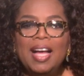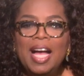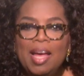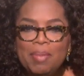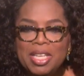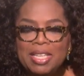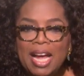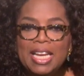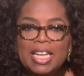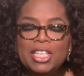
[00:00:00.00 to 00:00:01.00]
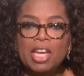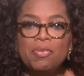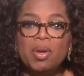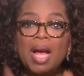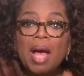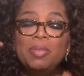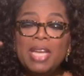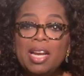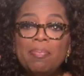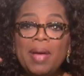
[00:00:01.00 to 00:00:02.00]
I'm excited to give you an
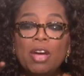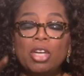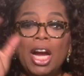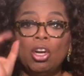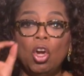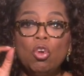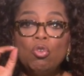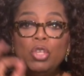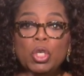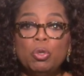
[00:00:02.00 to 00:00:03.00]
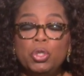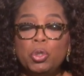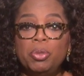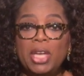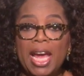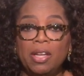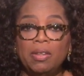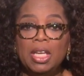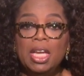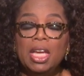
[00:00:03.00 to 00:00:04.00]
update about our own YouTube channel.
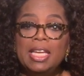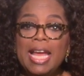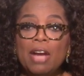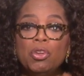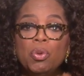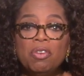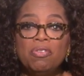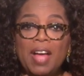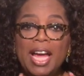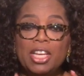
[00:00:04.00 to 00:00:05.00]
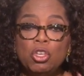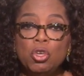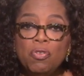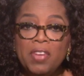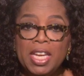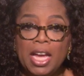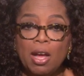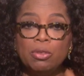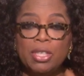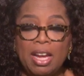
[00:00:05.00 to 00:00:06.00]
Now you can find new
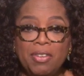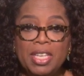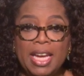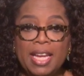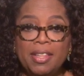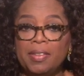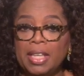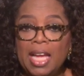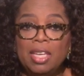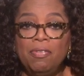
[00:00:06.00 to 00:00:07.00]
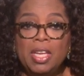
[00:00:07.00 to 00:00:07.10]
videos every day. They're the kind of